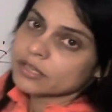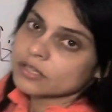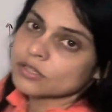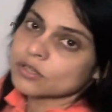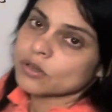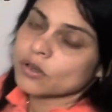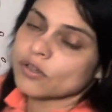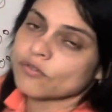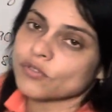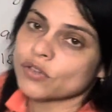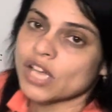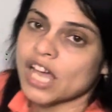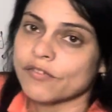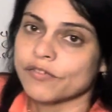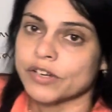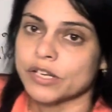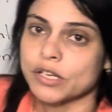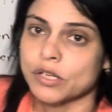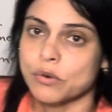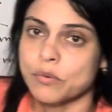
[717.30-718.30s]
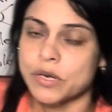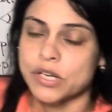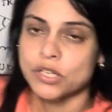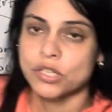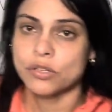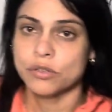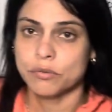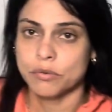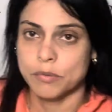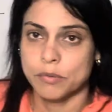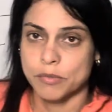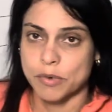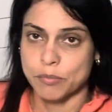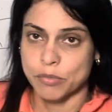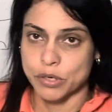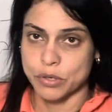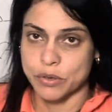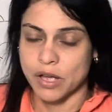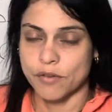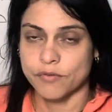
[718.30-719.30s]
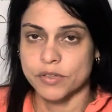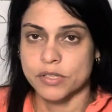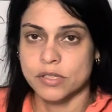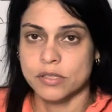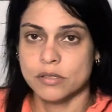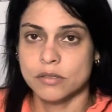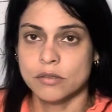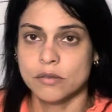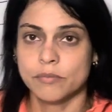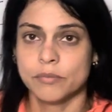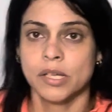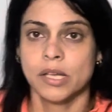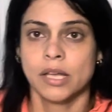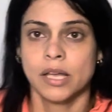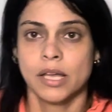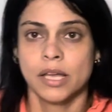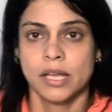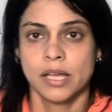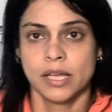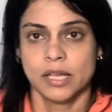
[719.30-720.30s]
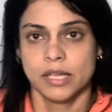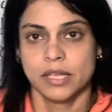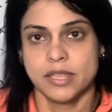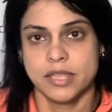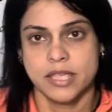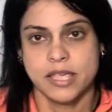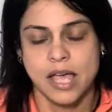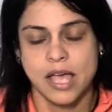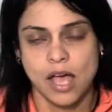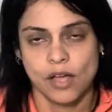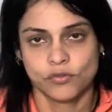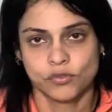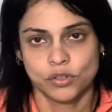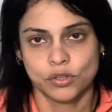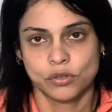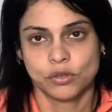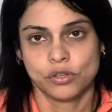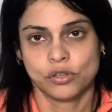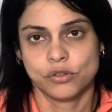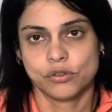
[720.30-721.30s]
so if you have any questions, remember you have a Zoom in the afternoon.